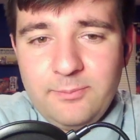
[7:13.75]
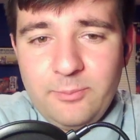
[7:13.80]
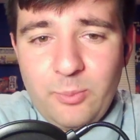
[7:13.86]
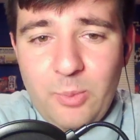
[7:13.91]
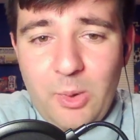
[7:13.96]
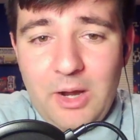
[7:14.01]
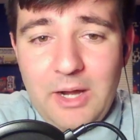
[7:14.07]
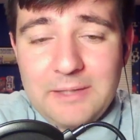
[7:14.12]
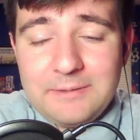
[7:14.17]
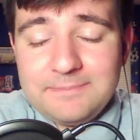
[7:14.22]

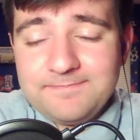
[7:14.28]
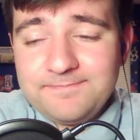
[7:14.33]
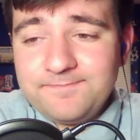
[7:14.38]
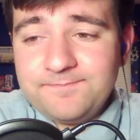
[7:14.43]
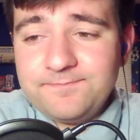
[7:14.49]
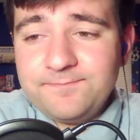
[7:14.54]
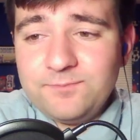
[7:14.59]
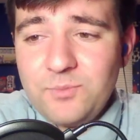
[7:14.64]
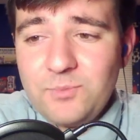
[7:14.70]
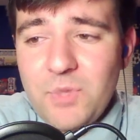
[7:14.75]
But,
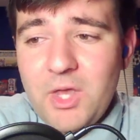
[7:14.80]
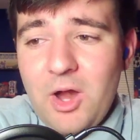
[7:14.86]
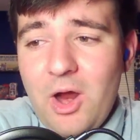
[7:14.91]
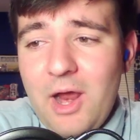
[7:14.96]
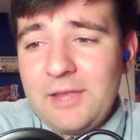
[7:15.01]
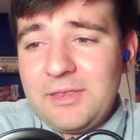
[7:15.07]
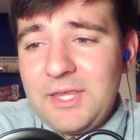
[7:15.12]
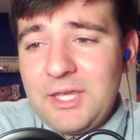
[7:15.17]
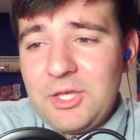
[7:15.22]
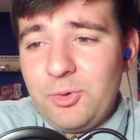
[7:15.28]
you know, I
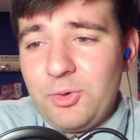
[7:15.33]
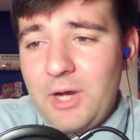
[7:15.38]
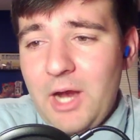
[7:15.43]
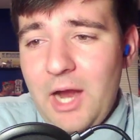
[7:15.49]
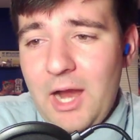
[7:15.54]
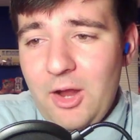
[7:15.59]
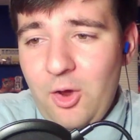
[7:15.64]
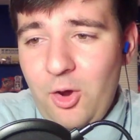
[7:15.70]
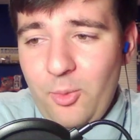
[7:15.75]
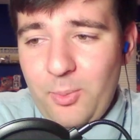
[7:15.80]
think you were
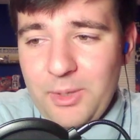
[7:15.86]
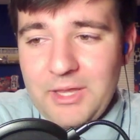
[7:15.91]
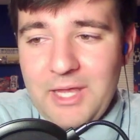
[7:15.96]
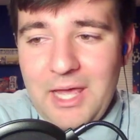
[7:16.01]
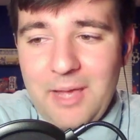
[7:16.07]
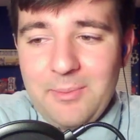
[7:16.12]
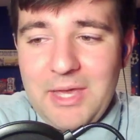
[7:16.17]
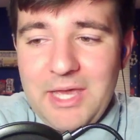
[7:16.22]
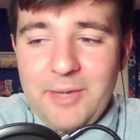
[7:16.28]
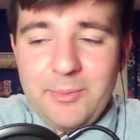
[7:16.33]
kind of hoping that
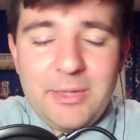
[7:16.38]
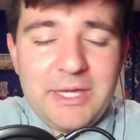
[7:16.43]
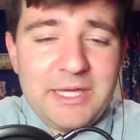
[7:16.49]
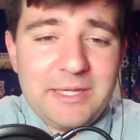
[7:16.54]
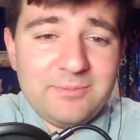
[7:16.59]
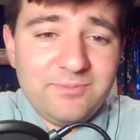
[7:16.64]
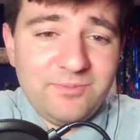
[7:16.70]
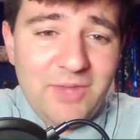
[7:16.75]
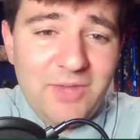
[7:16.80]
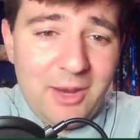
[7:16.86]

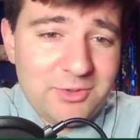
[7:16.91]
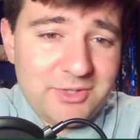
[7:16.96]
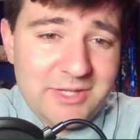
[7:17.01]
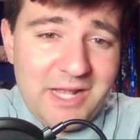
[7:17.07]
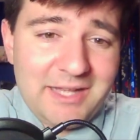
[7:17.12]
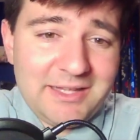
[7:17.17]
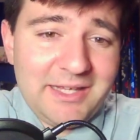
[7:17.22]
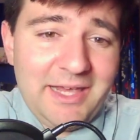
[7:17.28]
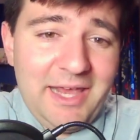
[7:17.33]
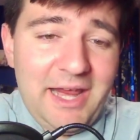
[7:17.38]
maybe that was
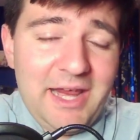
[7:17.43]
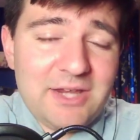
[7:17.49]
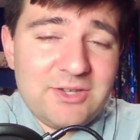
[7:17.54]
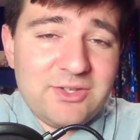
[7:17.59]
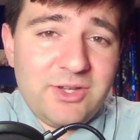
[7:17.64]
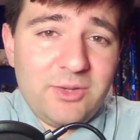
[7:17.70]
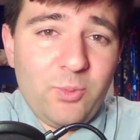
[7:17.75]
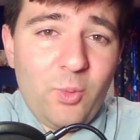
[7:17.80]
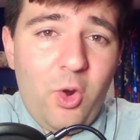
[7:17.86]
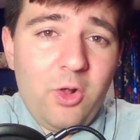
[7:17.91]
not the case
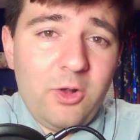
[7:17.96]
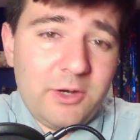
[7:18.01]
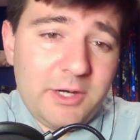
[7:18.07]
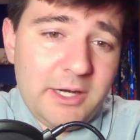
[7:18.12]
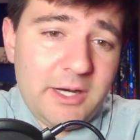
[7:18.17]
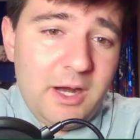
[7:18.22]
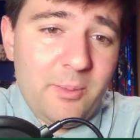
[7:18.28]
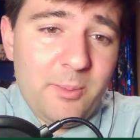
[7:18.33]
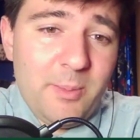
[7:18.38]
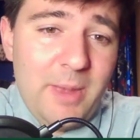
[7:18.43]
and Waller could
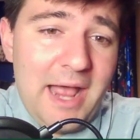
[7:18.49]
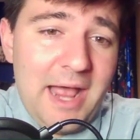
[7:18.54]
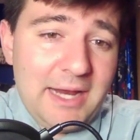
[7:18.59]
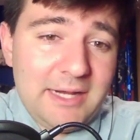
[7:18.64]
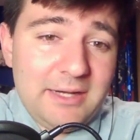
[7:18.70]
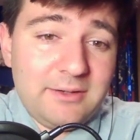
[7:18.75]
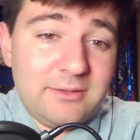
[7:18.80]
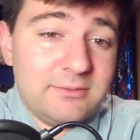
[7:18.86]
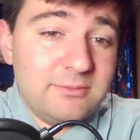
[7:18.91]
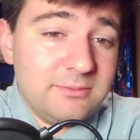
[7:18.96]
come back
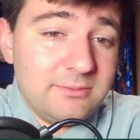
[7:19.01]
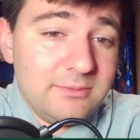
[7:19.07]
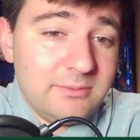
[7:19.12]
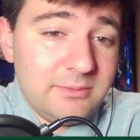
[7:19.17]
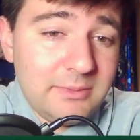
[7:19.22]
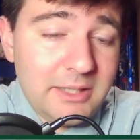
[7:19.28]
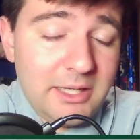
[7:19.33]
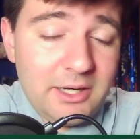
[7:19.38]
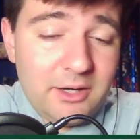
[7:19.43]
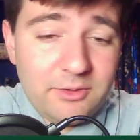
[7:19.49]
and,
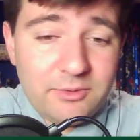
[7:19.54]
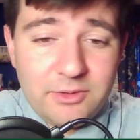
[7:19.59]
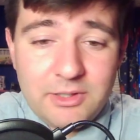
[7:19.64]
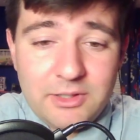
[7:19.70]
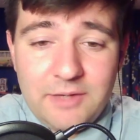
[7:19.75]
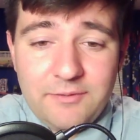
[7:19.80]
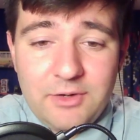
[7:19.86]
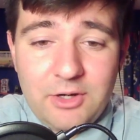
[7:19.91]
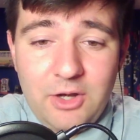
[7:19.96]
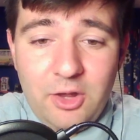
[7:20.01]
you know,
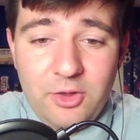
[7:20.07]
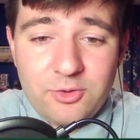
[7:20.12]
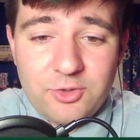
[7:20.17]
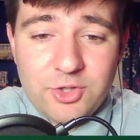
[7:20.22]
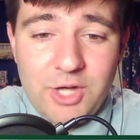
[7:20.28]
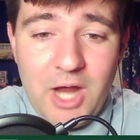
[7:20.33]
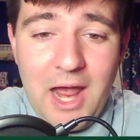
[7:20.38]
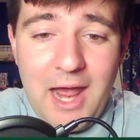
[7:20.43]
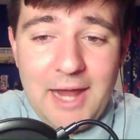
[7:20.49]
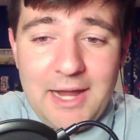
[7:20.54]
give it another
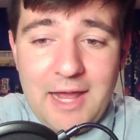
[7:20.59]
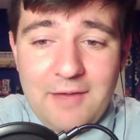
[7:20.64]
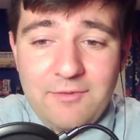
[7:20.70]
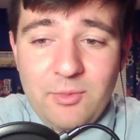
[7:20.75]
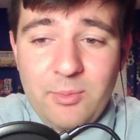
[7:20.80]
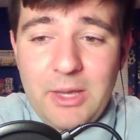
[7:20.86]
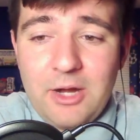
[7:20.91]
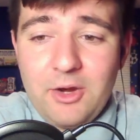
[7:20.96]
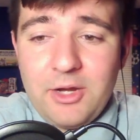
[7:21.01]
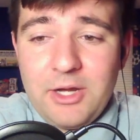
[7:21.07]
shot, have a
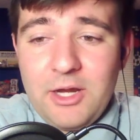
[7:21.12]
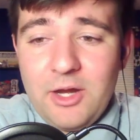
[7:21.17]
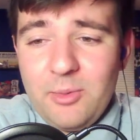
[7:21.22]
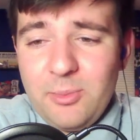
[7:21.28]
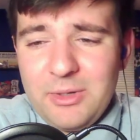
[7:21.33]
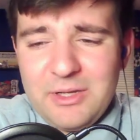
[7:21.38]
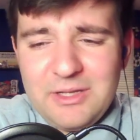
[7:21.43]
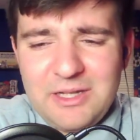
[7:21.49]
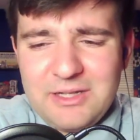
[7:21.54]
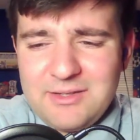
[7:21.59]
better year,
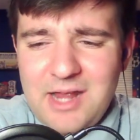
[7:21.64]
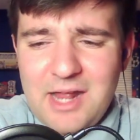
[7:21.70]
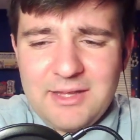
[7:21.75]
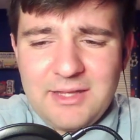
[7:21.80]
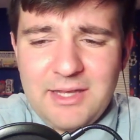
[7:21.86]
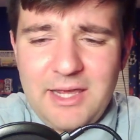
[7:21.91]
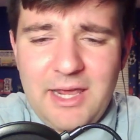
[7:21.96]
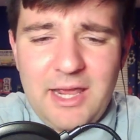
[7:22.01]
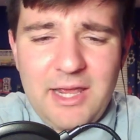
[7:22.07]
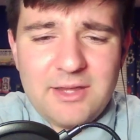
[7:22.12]
but it's not the
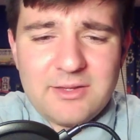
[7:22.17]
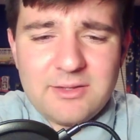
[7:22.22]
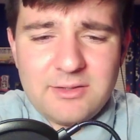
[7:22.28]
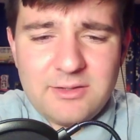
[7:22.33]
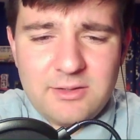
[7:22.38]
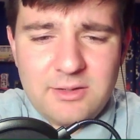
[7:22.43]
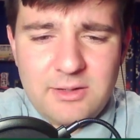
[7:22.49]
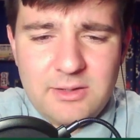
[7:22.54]
case.